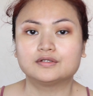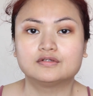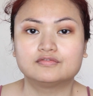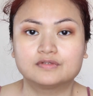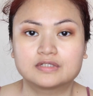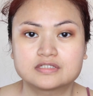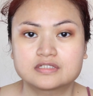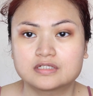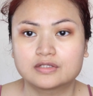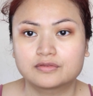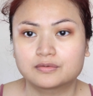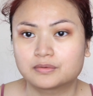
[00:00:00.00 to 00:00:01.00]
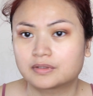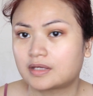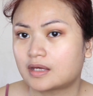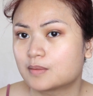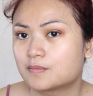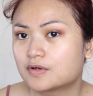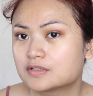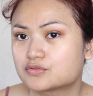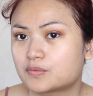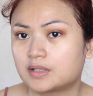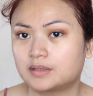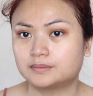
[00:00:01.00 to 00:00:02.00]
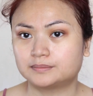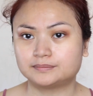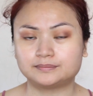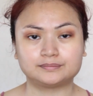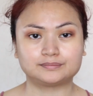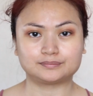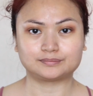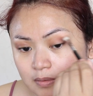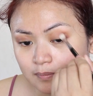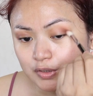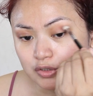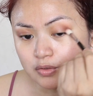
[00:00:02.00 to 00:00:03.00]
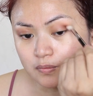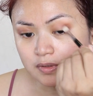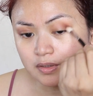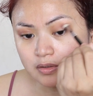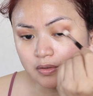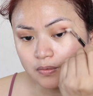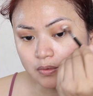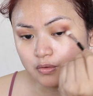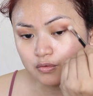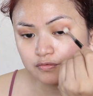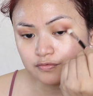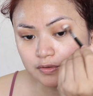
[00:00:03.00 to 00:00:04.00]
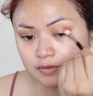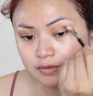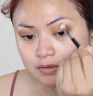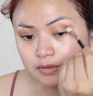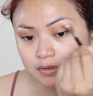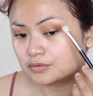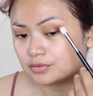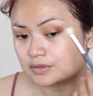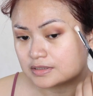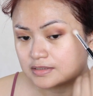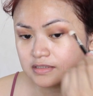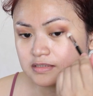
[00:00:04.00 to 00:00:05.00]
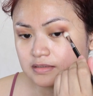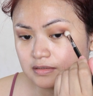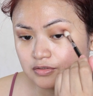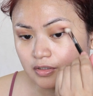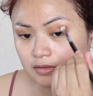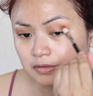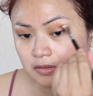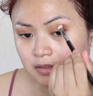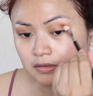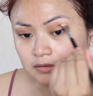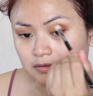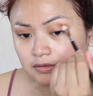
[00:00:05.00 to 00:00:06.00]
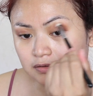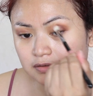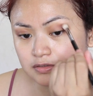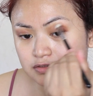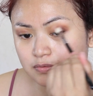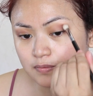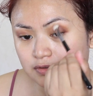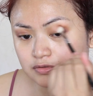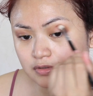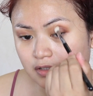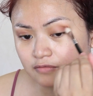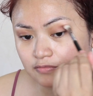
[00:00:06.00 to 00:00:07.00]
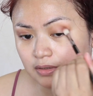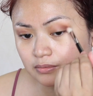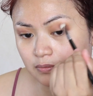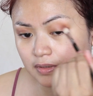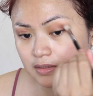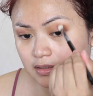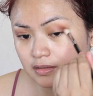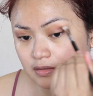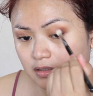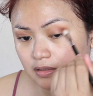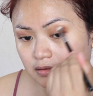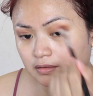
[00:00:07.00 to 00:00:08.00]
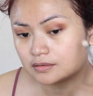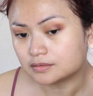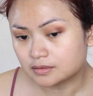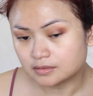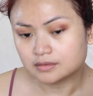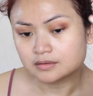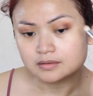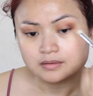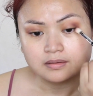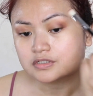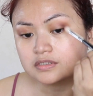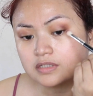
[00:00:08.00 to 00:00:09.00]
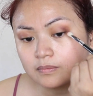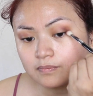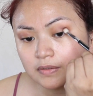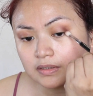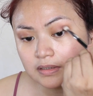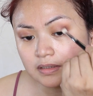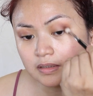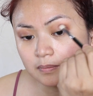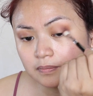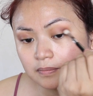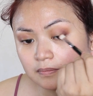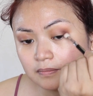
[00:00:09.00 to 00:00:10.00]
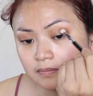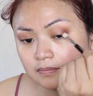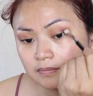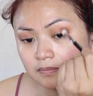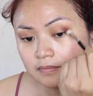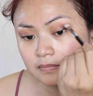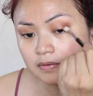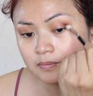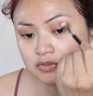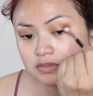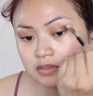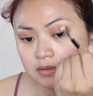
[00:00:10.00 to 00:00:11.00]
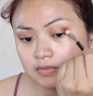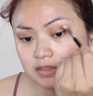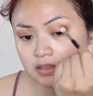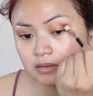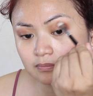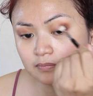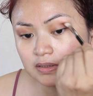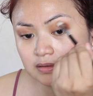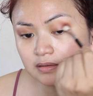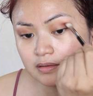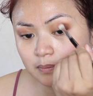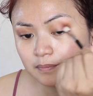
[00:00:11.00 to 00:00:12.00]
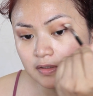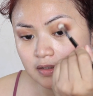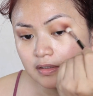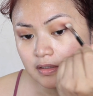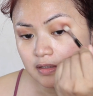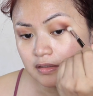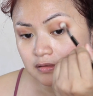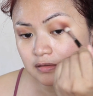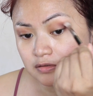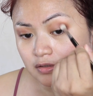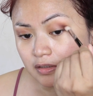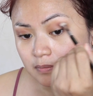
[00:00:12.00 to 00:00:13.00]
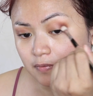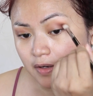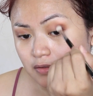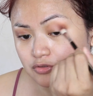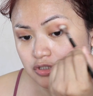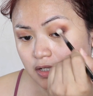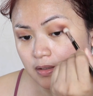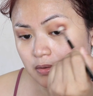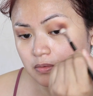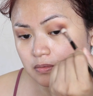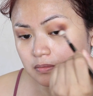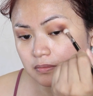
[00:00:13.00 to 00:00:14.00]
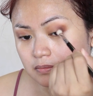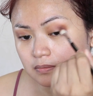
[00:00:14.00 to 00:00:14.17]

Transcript: I don't know if you can see it through the camera as well. But you don't want to go over the crease, the darker color, because you want it to have that gradient color. Just keep building up. I'm just going to keep building up the dark brown shadow.